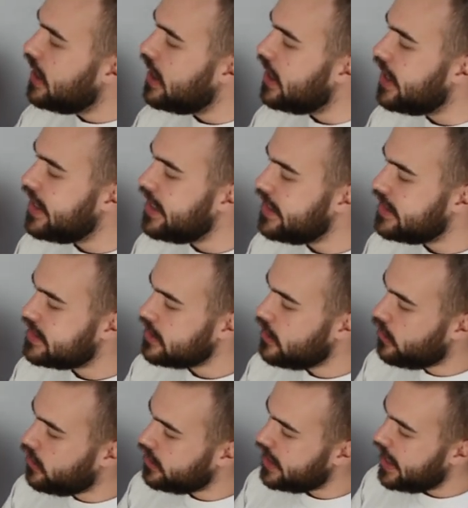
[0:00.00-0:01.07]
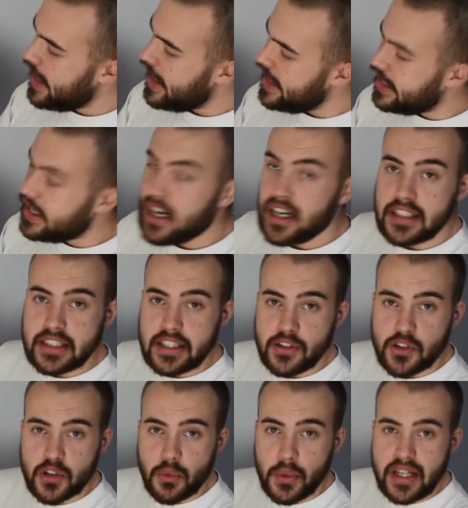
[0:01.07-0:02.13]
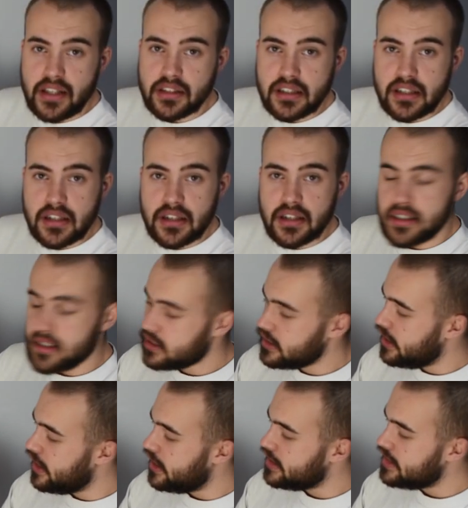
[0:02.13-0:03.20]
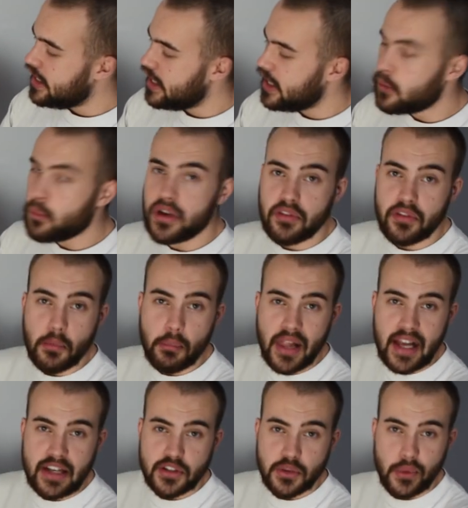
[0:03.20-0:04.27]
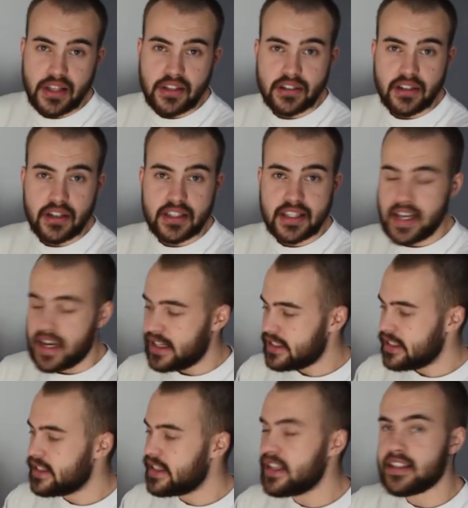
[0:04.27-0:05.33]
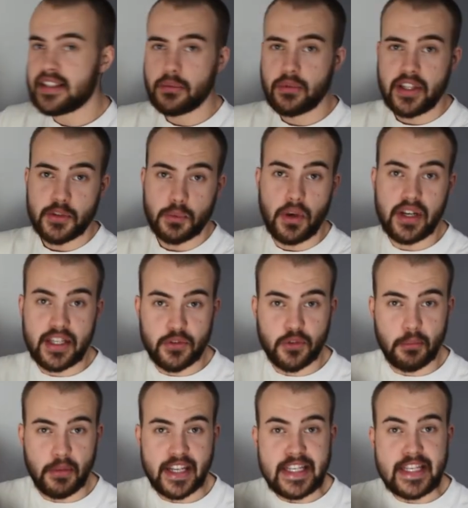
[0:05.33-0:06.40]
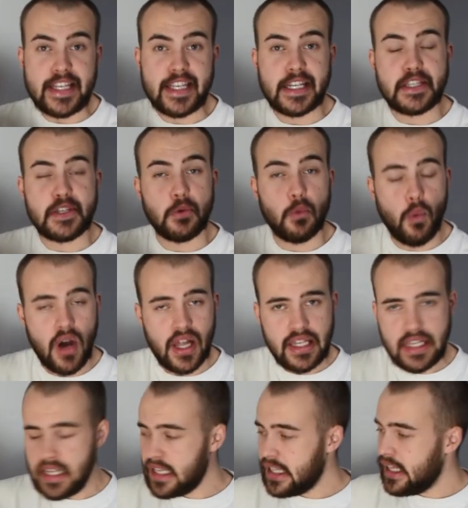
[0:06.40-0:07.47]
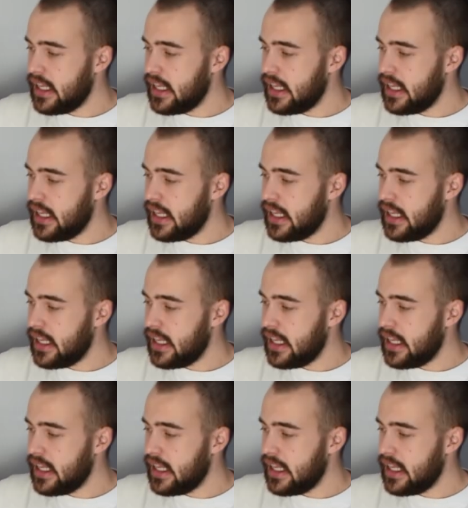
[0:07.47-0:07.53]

Uh, it's on a cut Screen Stars uh, tag, one of the black Screen Stars tags, as this this one is from 1991.